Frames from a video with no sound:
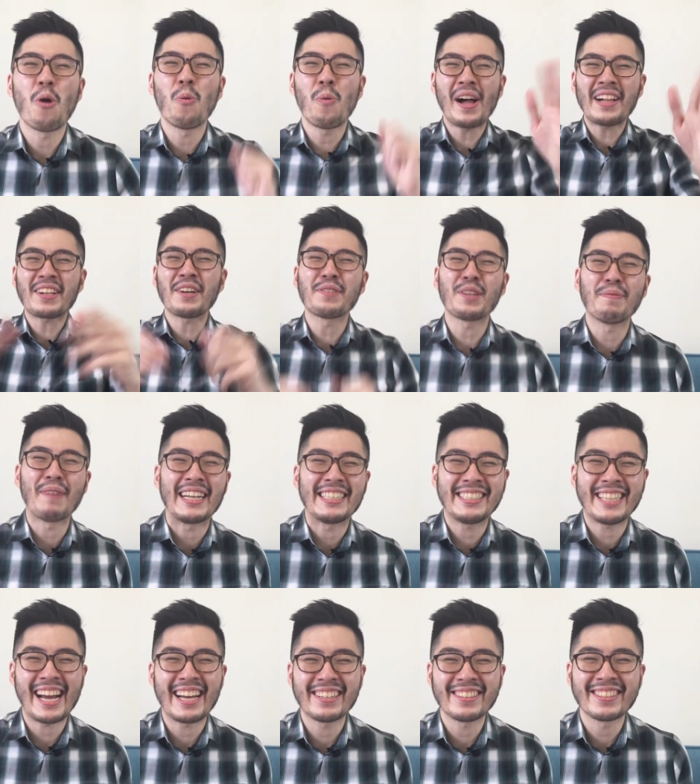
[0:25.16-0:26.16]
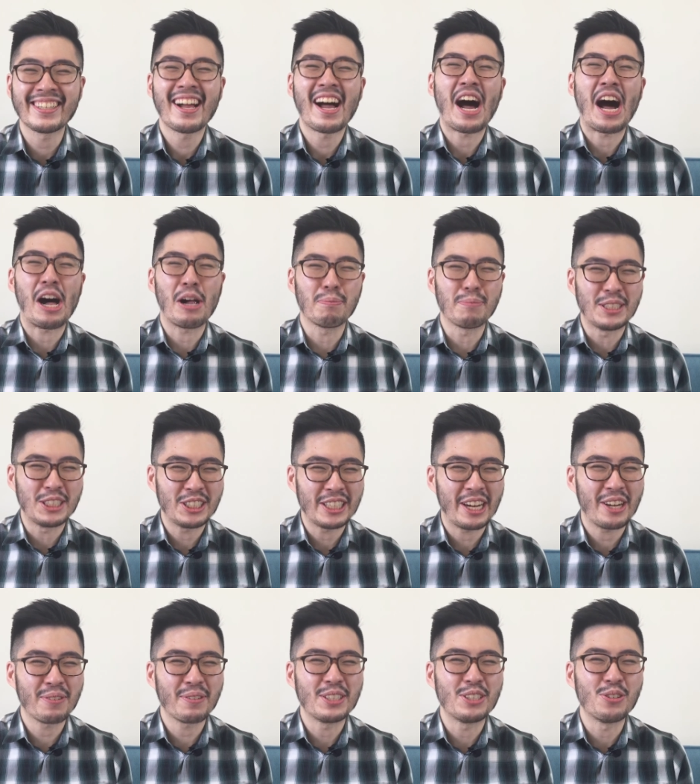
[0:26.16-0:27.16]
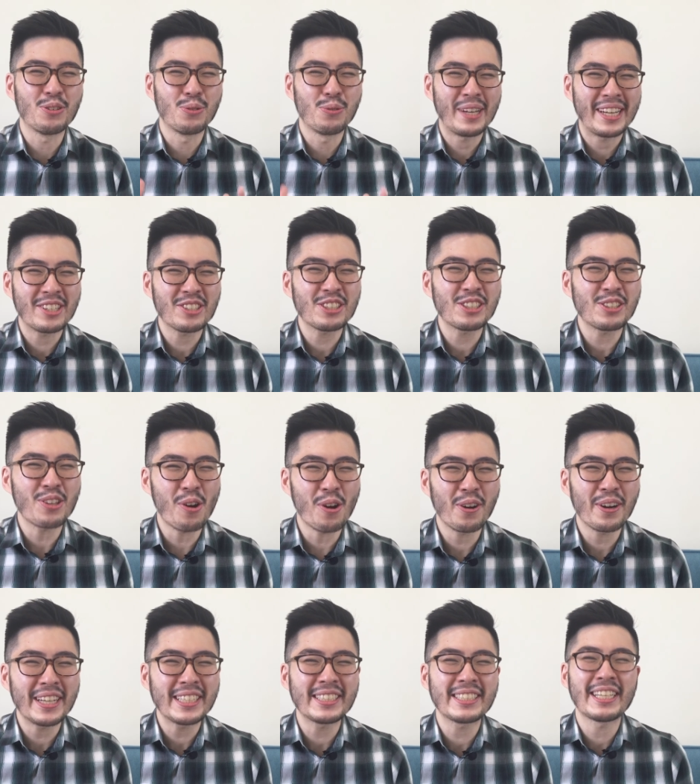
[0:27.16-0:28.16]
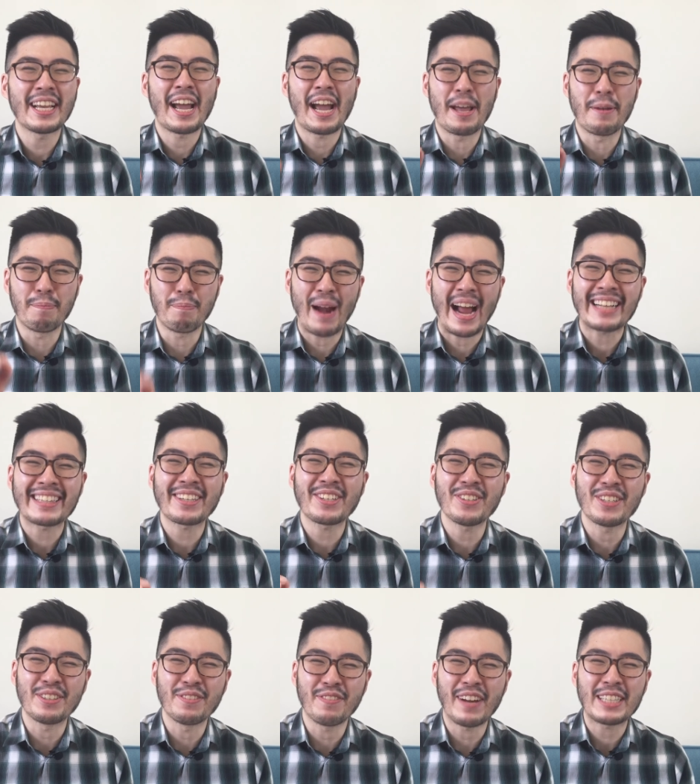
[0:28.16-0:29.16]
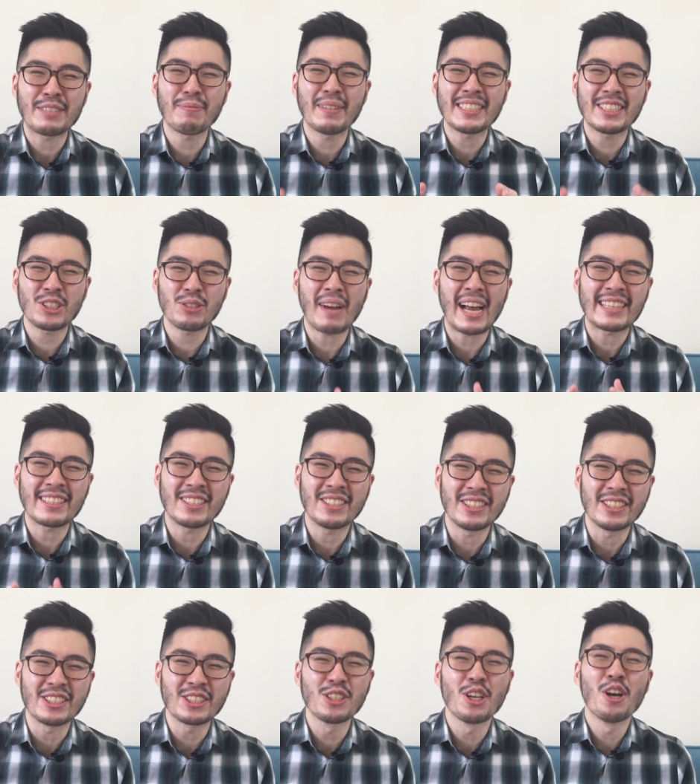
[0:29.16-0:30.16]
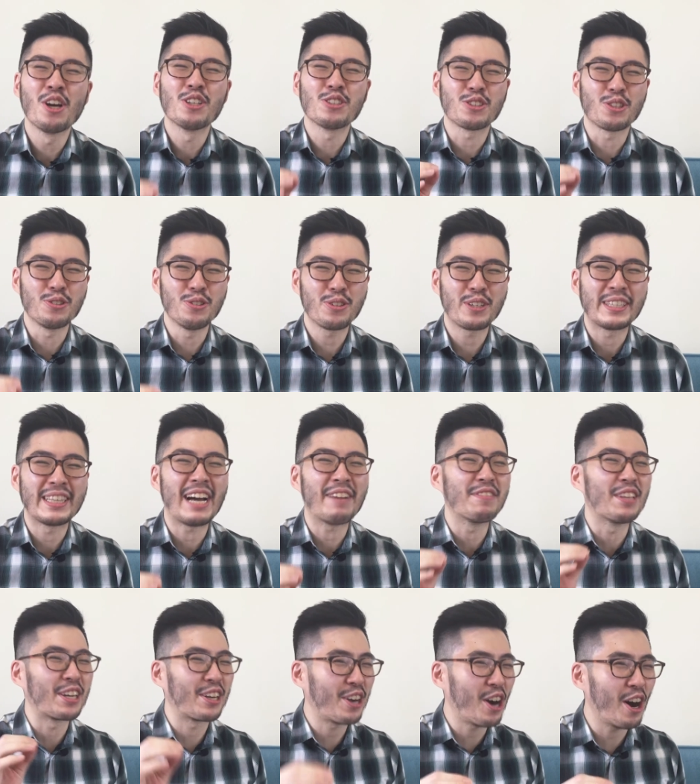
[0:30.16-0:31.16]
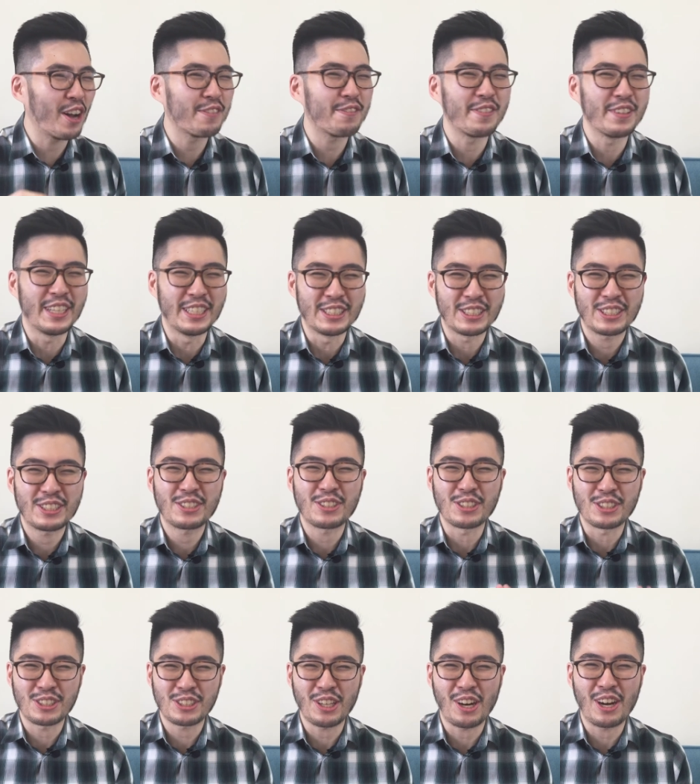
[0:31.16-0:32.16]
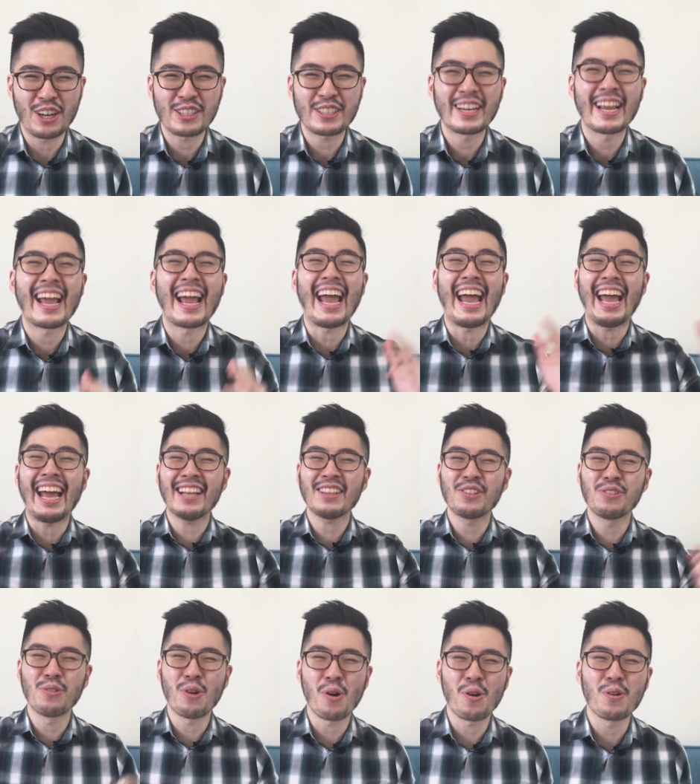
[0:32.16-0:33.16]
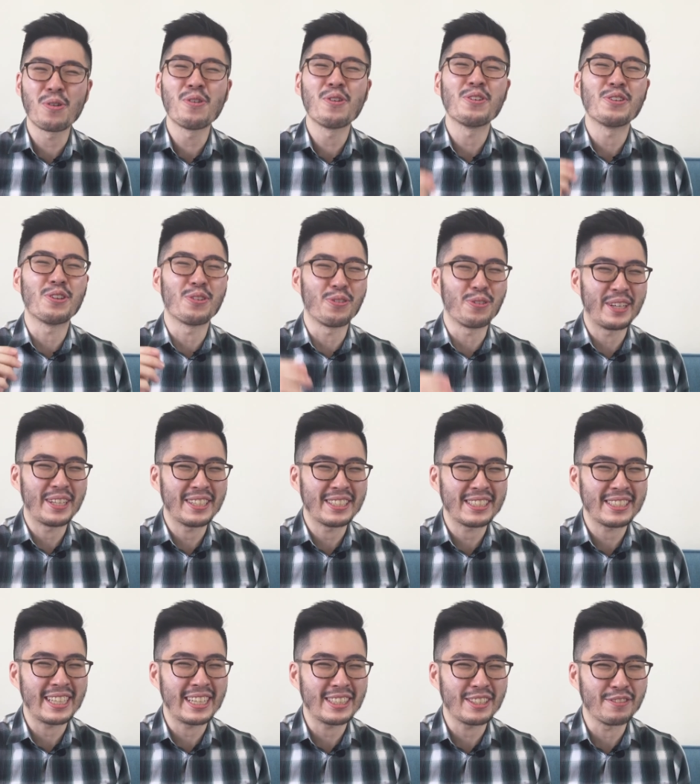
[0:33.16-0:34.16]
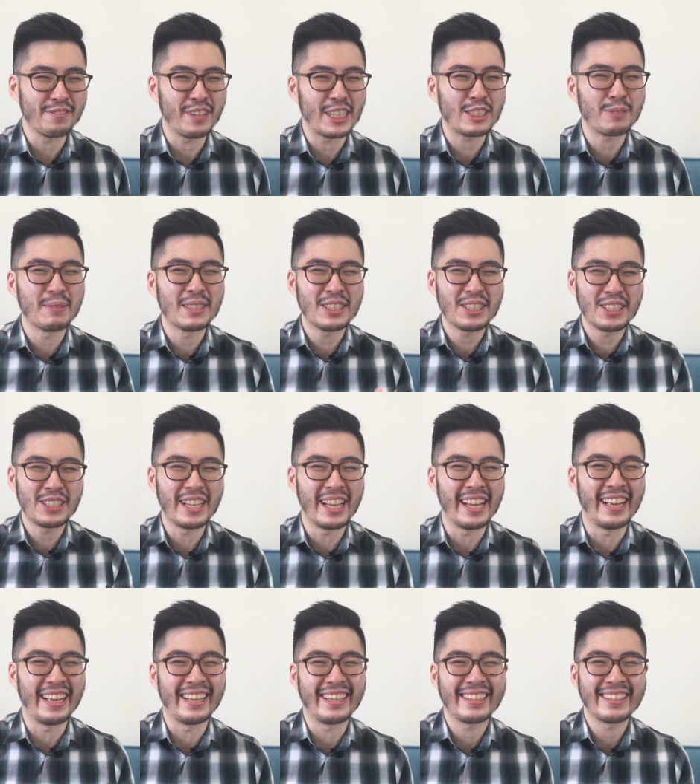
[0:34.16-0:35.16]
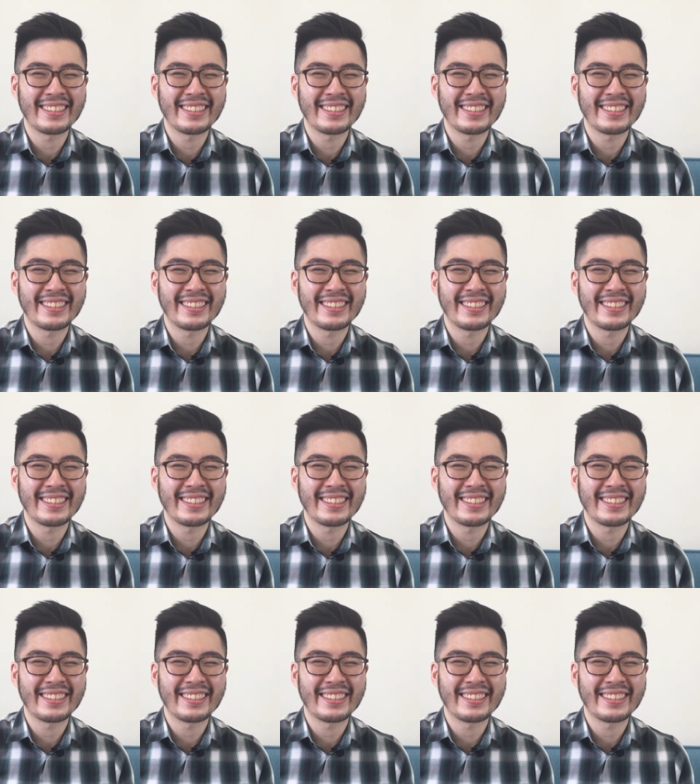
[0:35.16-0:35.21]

Welcome to my channel. I'll be sharing with you real stories and practical investment strategies so you can have the confidence to start and grow your real estate investments today.